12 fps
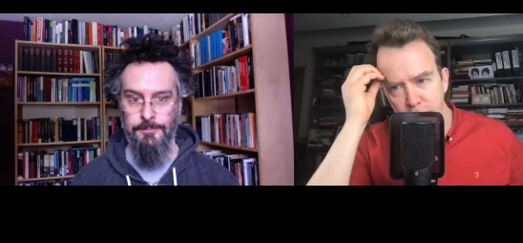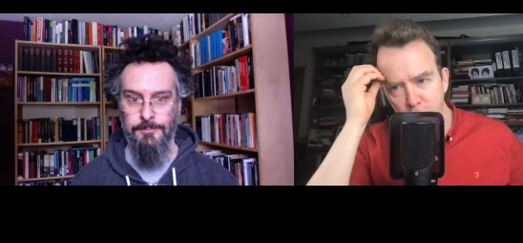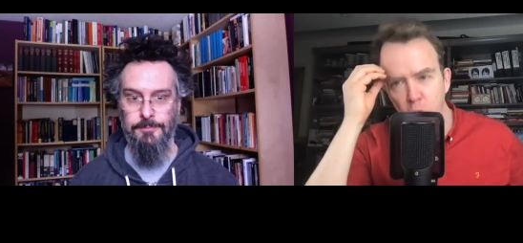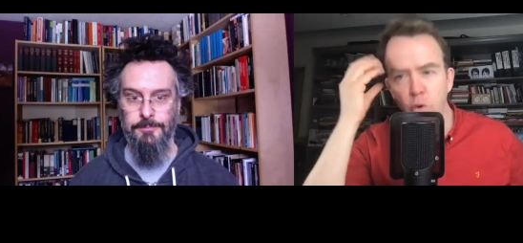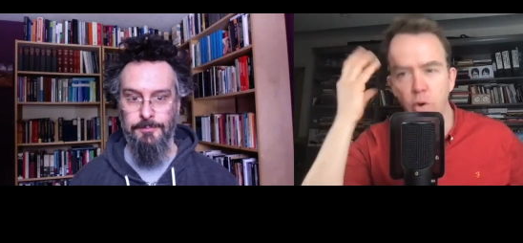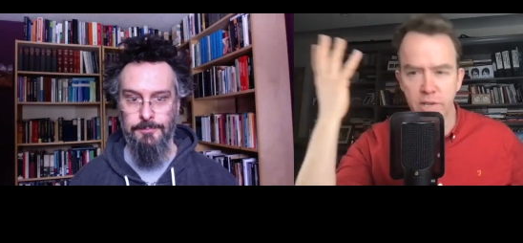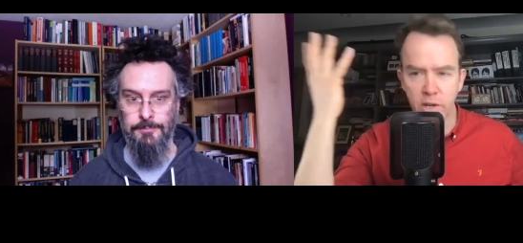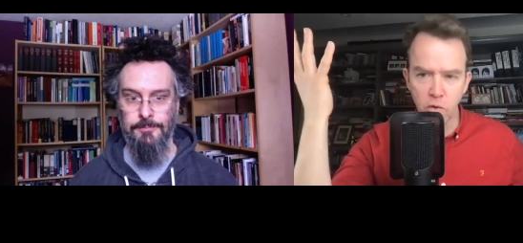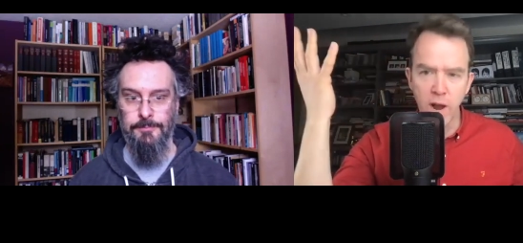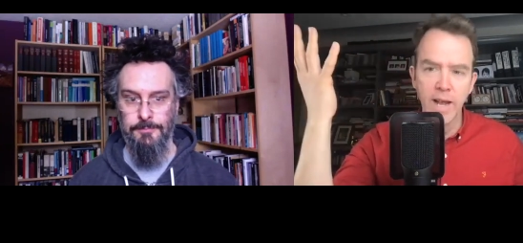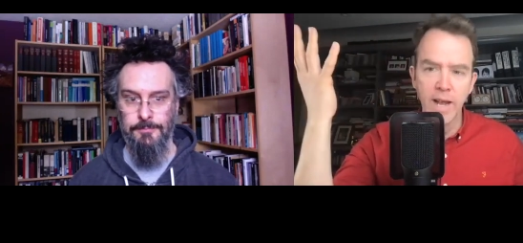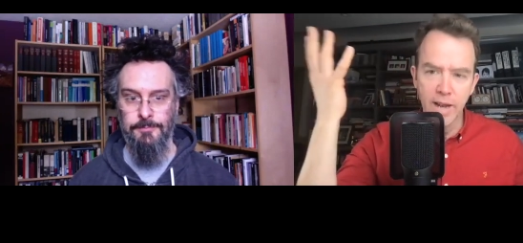Speaker 1: although it's a mm-hmm.
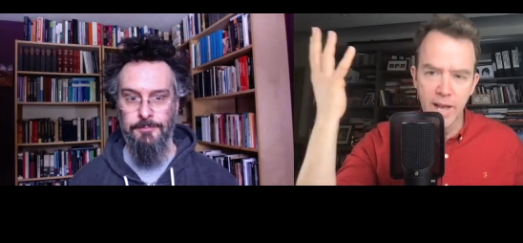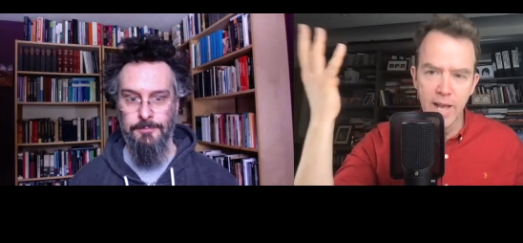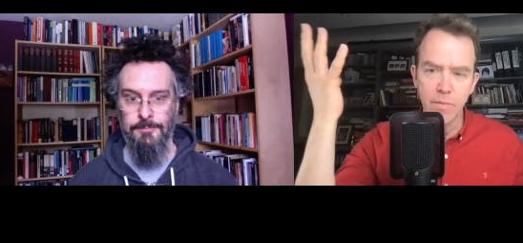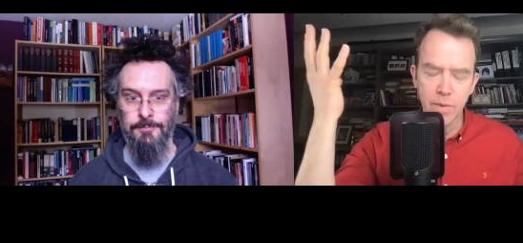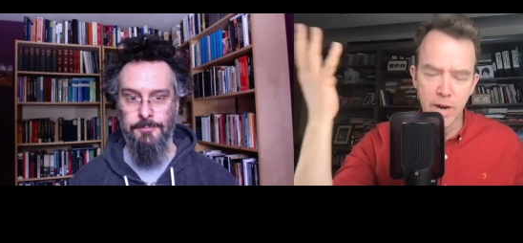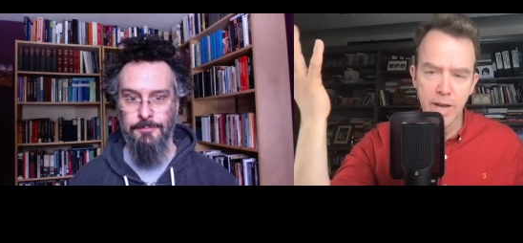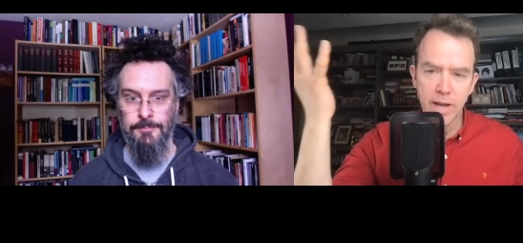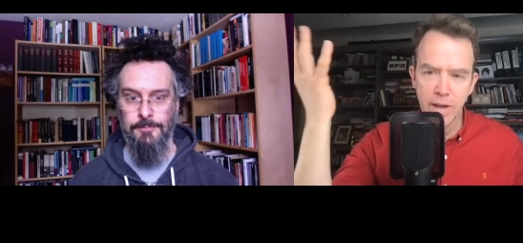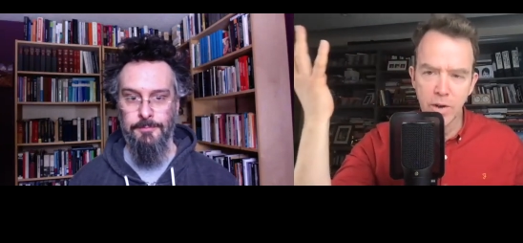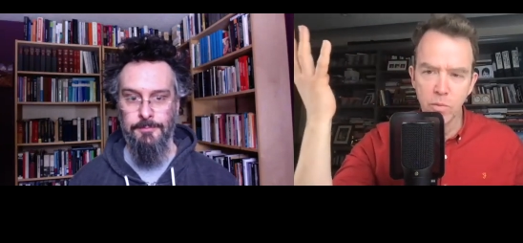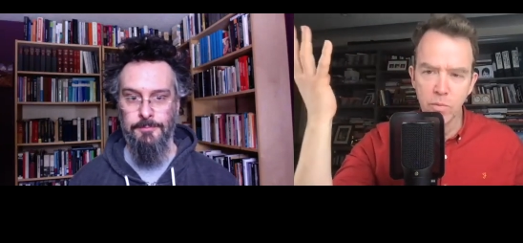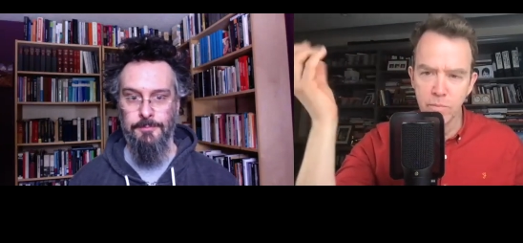grand aim, and I, I
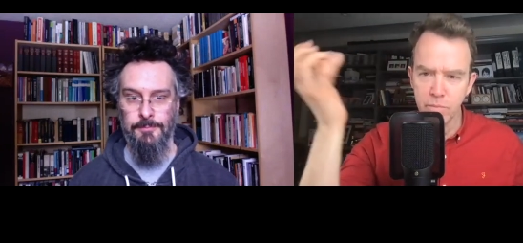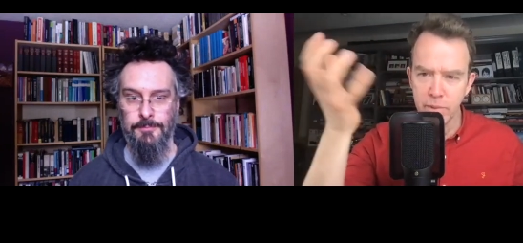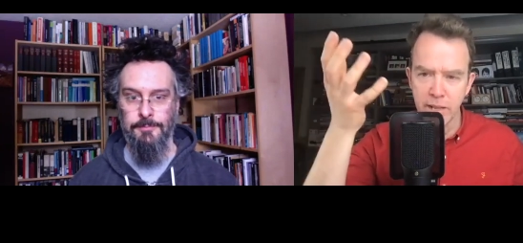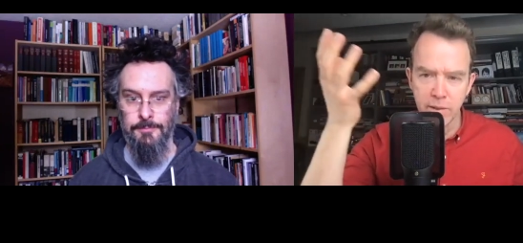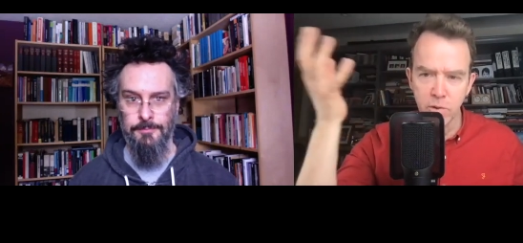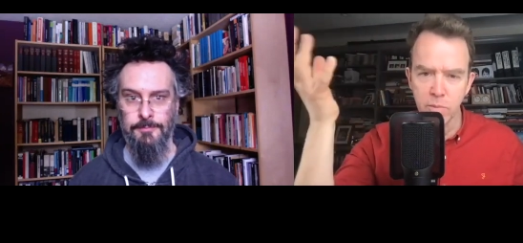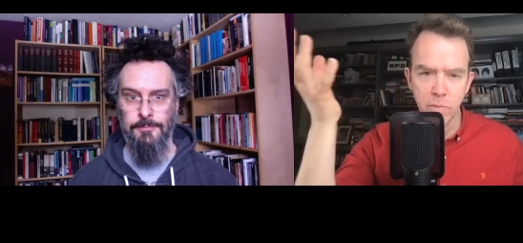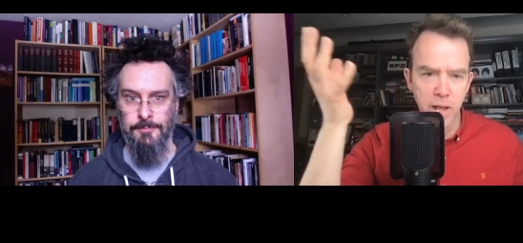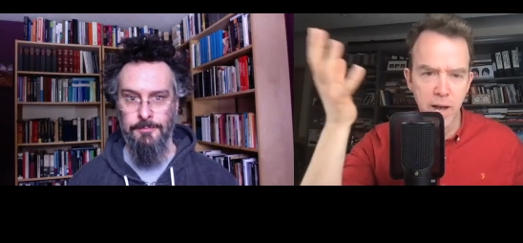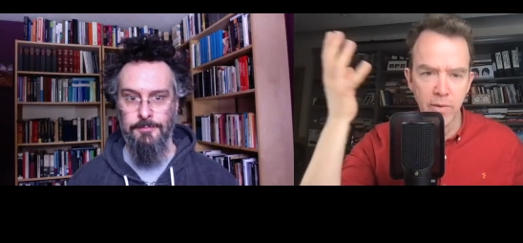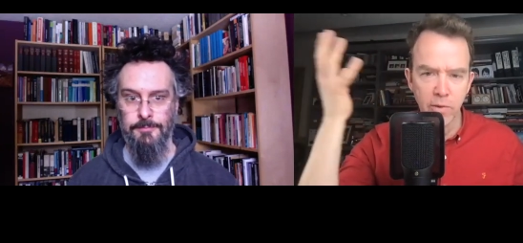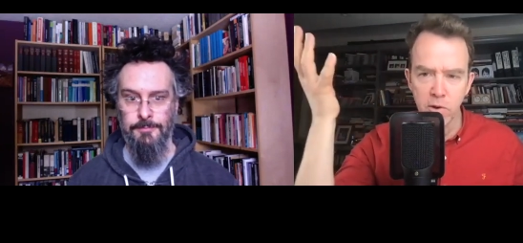don't mean to
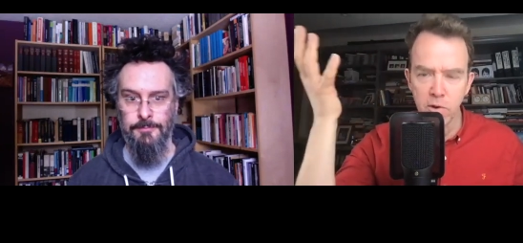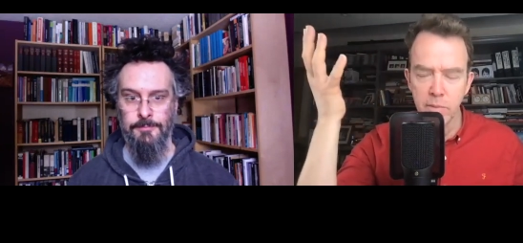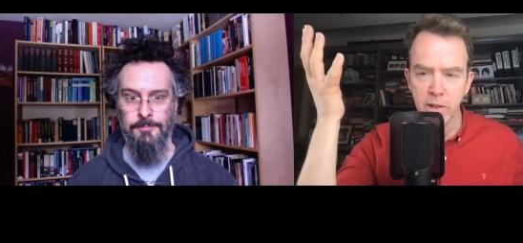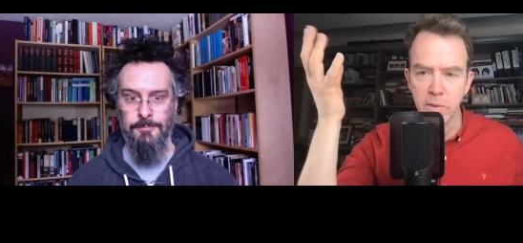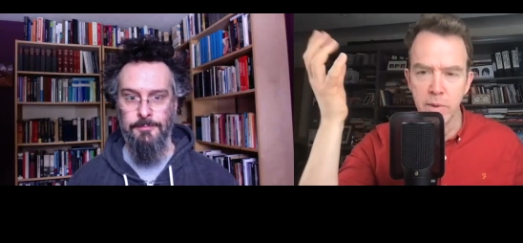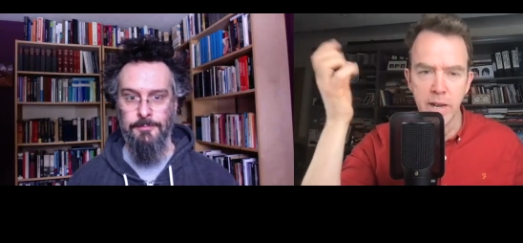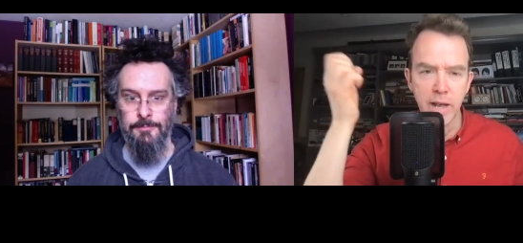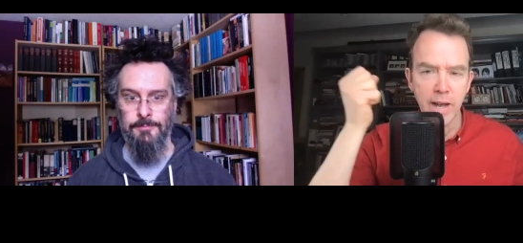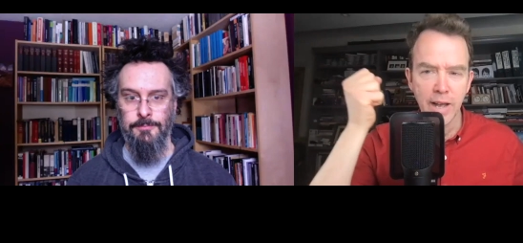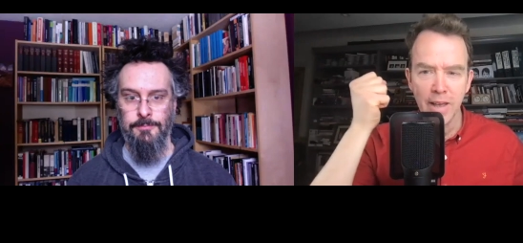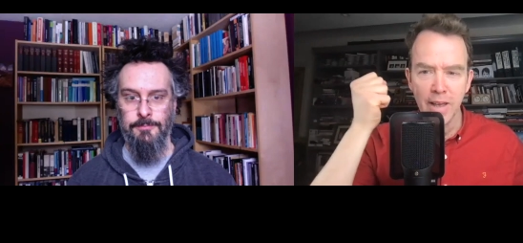imply that you're a megalomaniac,